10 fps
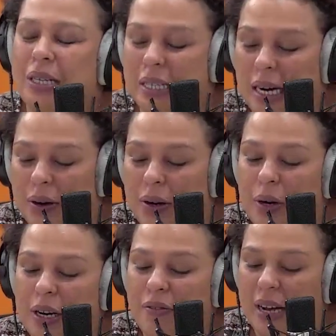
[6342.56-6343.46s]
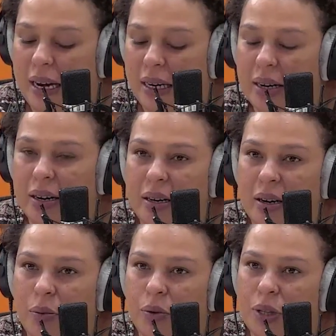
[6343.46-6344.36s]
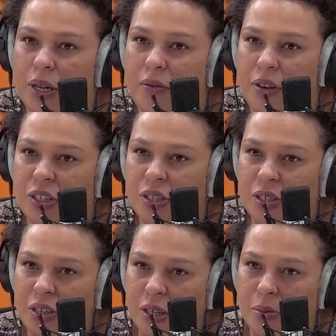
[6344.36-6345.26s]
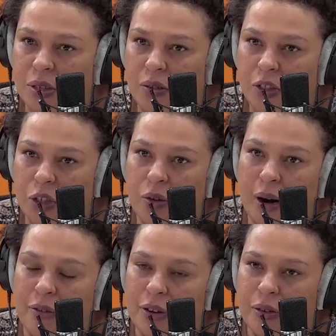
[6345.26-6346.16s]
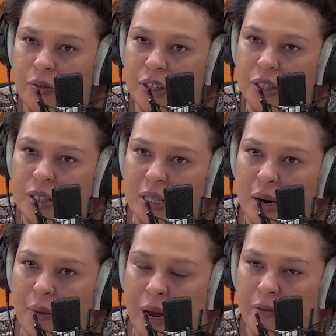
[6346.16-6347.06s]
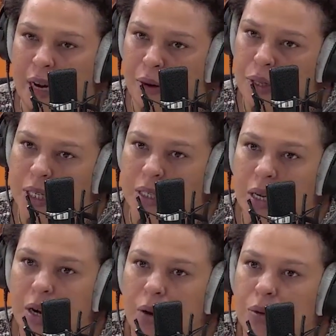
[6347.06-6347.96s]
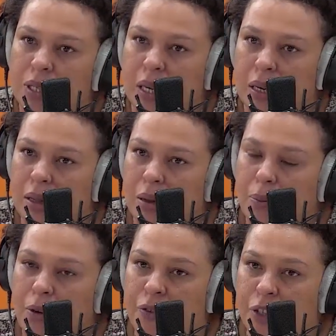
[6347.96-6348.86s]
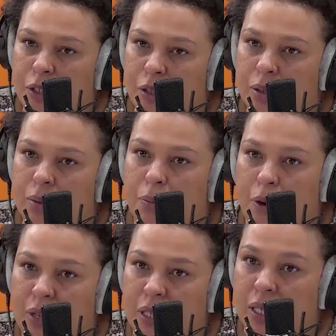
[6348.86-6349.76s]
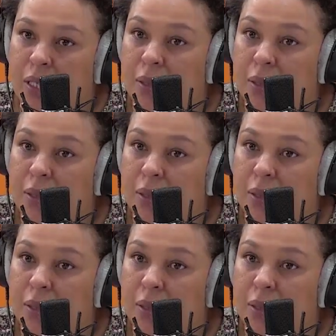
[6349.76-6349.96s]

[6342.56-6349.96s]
How did we divide our, what were the divisions in terms of geographical divisions? Now we have counties. Was it under provinces?